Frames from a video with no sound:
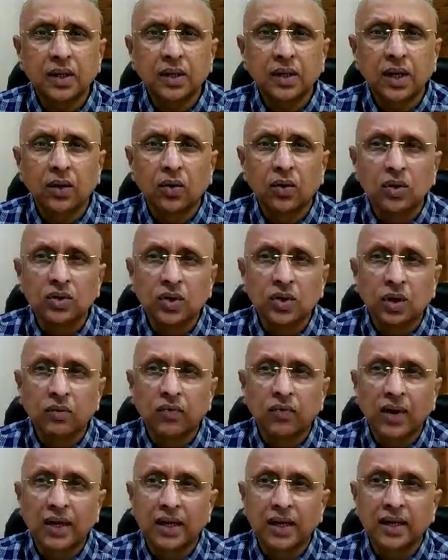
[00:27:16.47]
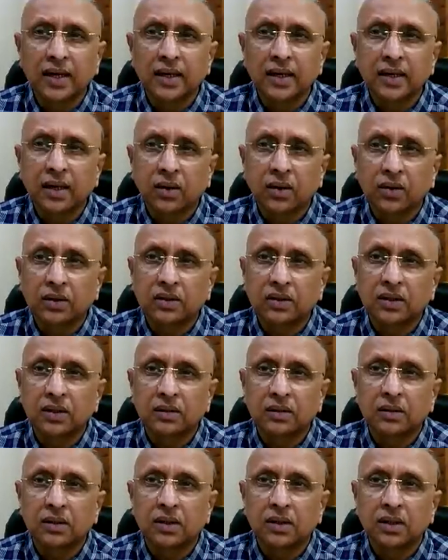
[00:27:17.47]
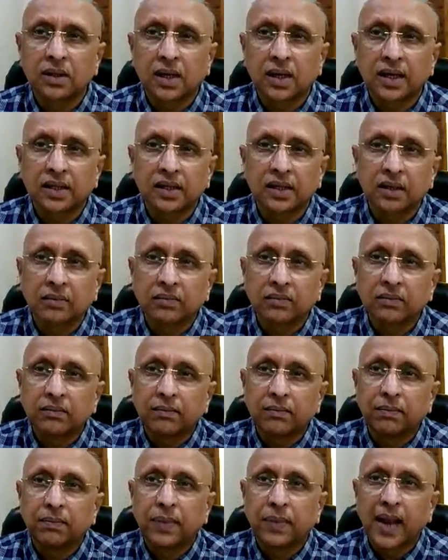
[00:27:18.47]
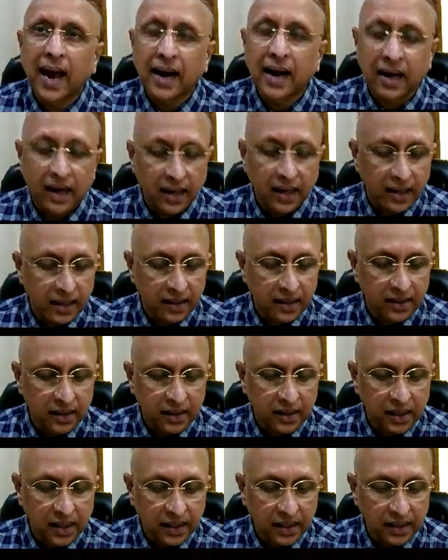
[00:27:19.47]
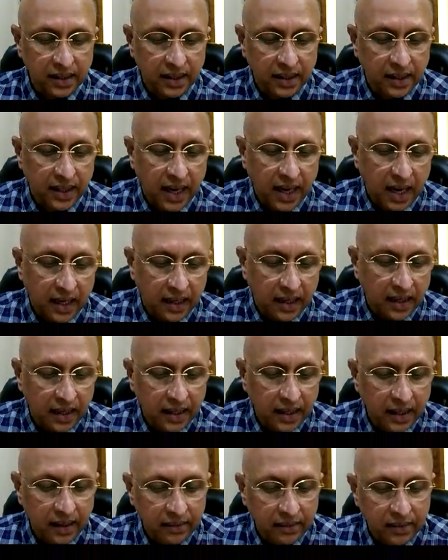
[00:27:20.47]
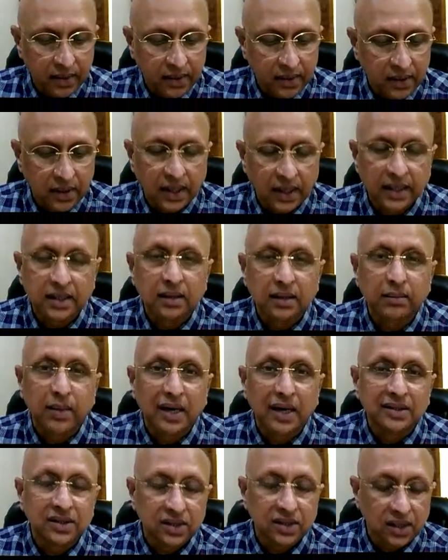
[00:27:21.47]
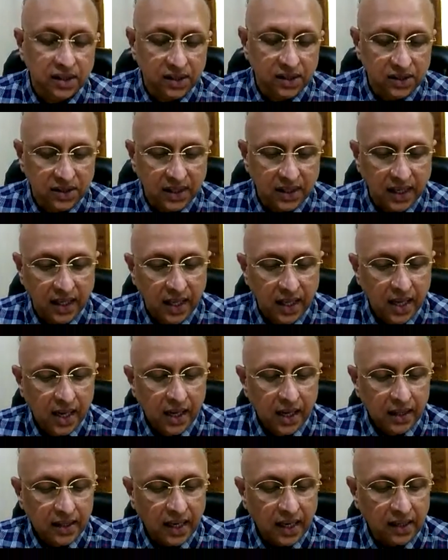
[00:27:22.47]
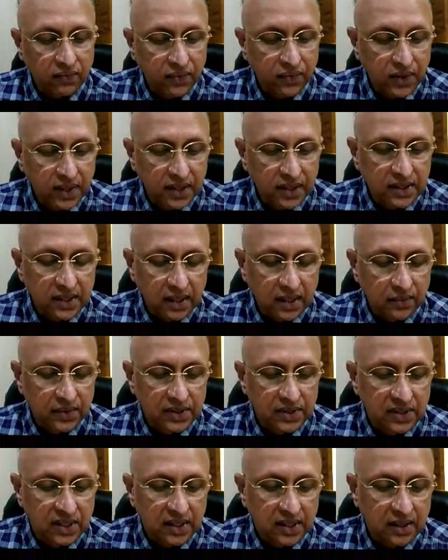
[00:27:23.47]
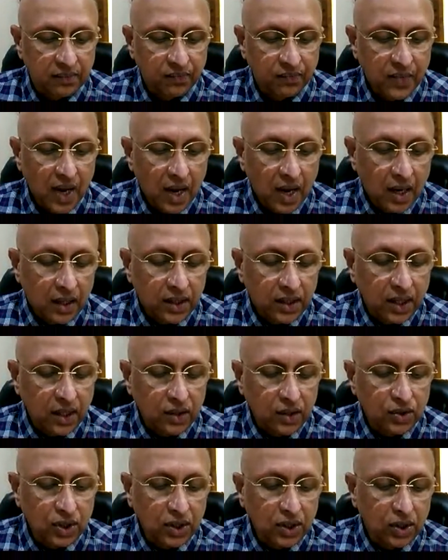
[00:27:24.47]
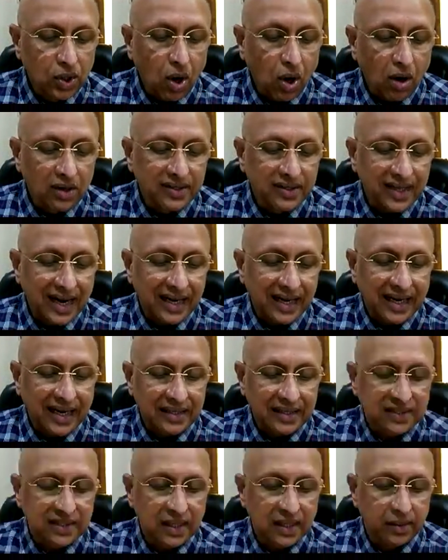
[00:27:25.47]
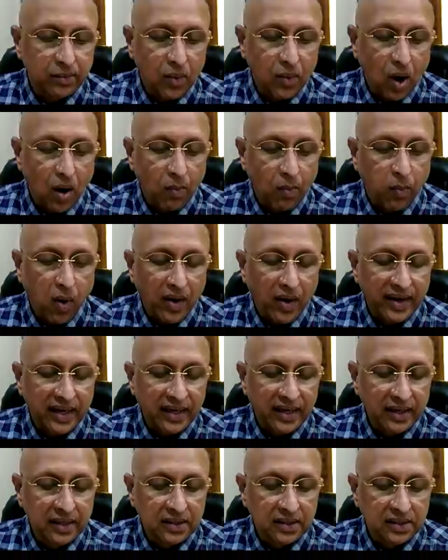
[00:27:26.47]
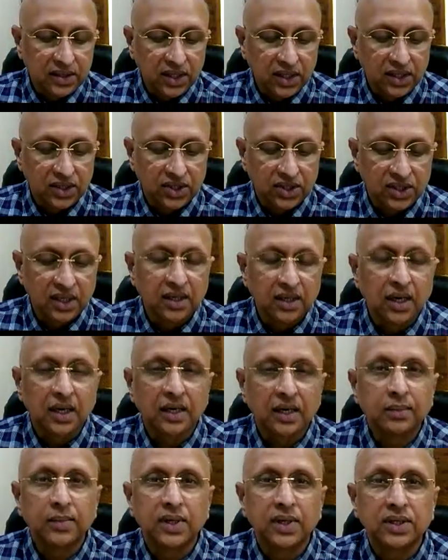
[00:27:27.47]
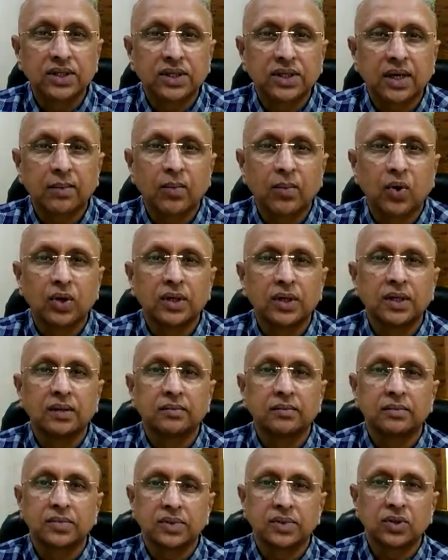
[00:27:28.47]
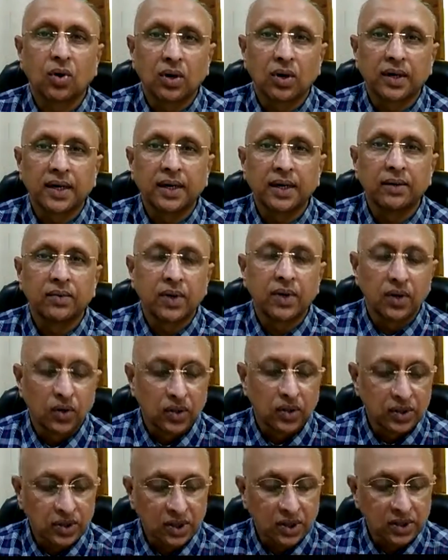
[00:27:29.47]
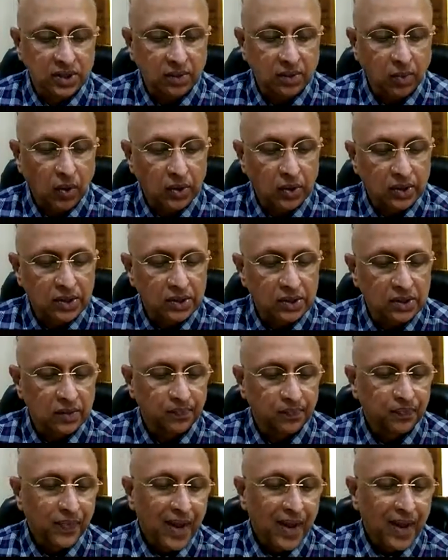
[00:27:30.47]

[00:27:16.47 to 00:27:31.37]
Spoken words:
they goes on finding it out. Tita kaitari black eye, tita kaitari dark eye, tita kaitari mansa dista. That fear is always there. Delusion, dogs attacks him, aborting his chest. Single remedy, stramonium. Already we have discussed about this.